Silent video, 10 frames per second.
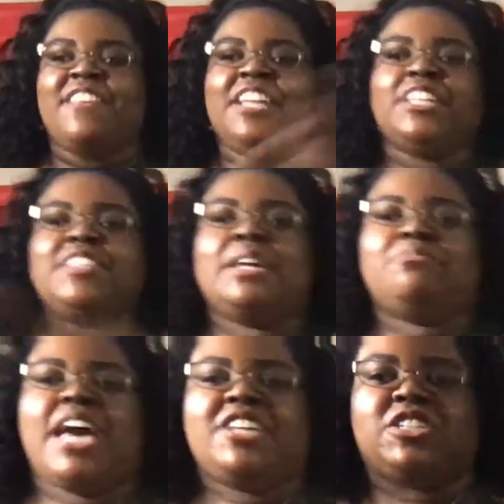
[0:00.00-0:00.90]
sing the
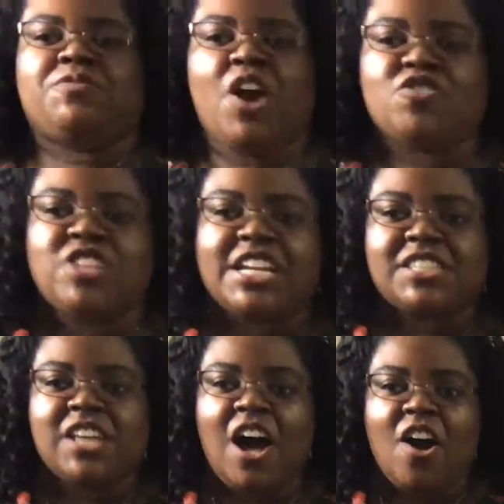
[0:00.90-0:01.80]
Temptations version of the
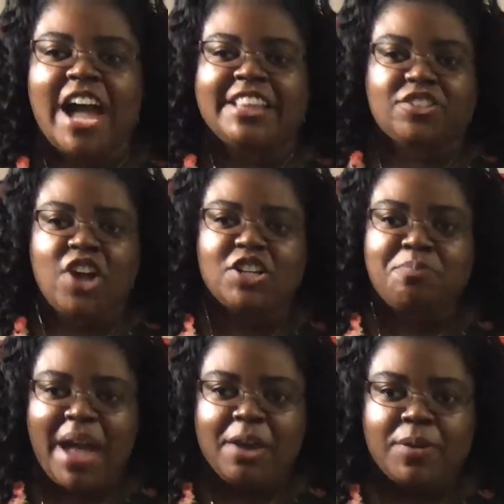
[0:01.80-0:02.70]
song at the church
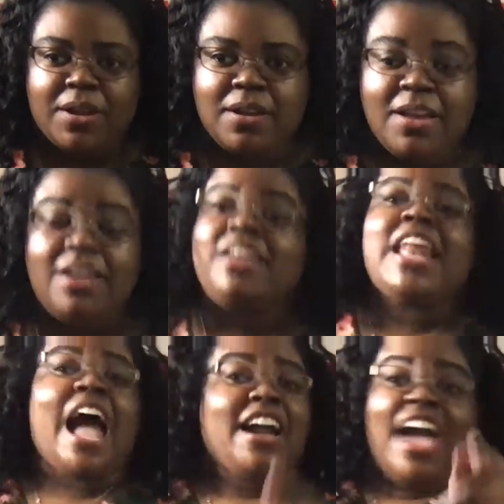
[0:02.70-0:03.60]
banquet.
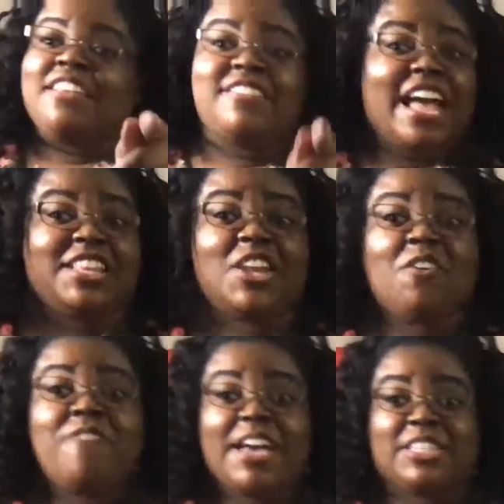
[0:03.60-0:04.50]
Now, I got a standing
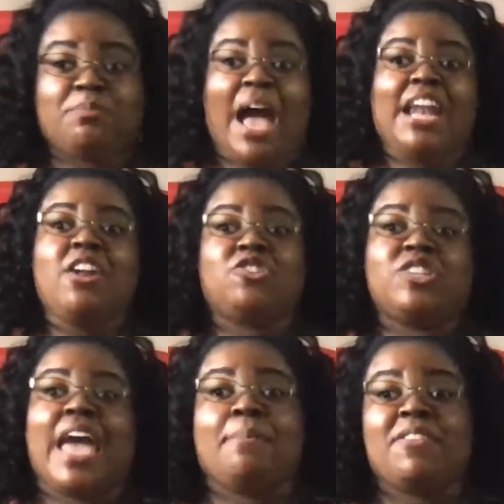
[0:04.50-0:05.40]
ovation, but I didn't know
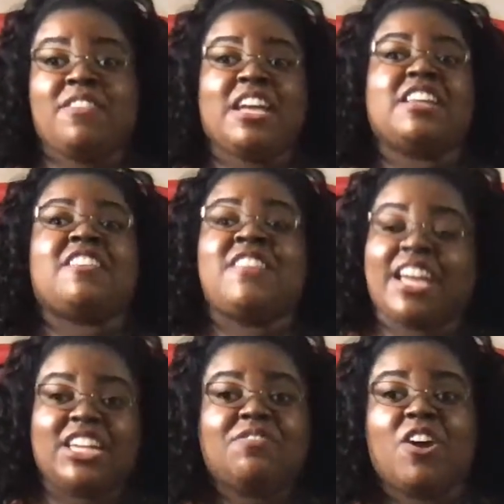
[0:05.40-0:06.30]
she had me singing the
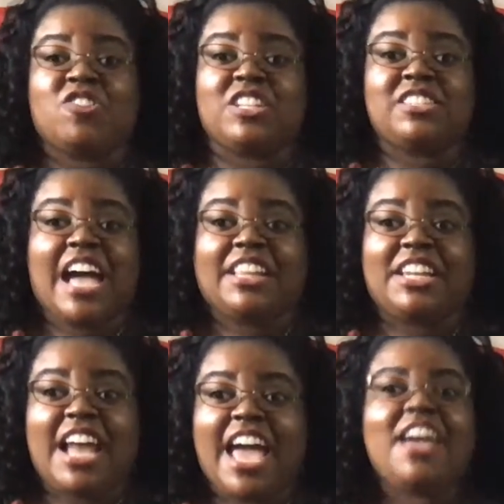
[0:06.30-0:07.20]
secular version of
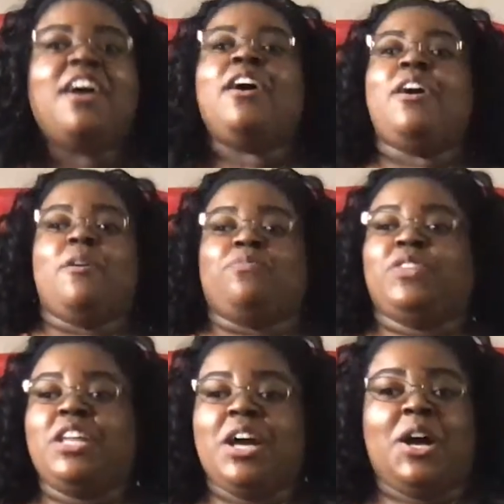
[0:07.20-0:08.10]
Silent Night.
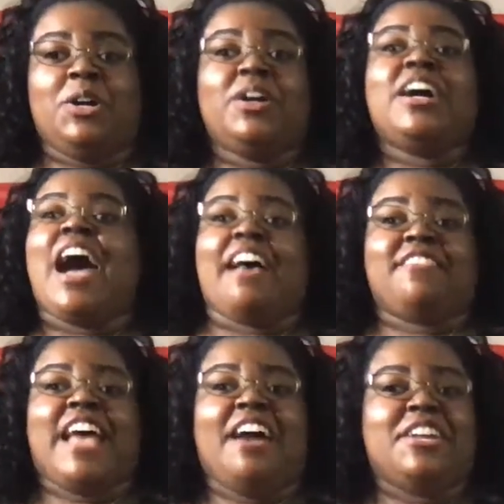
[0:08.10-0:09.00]
You know, I
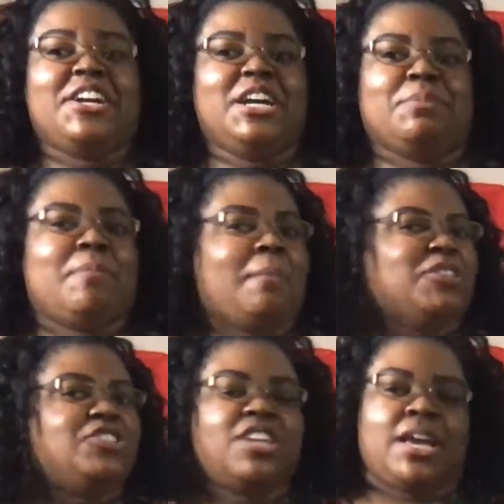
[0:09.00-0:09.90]
sounded good, but Mama,
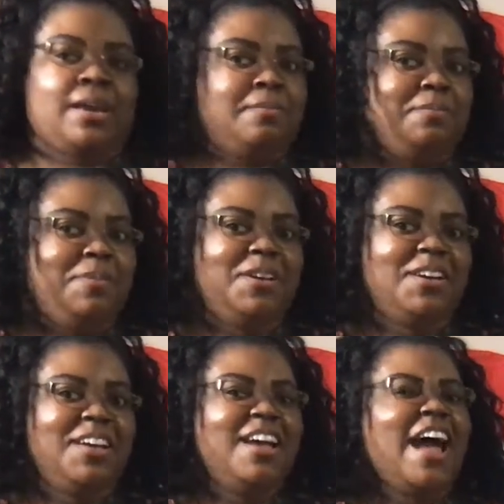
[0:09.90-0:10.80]
shame.
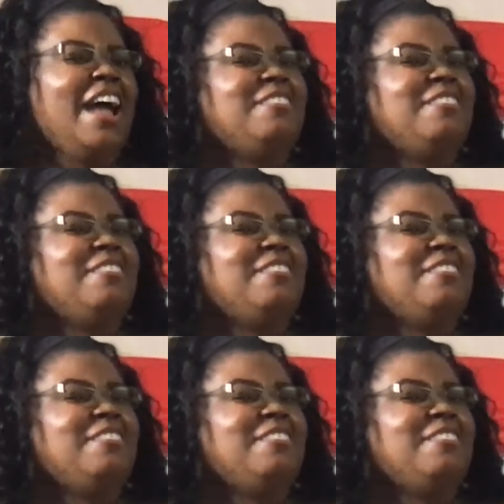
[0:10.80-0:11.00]
How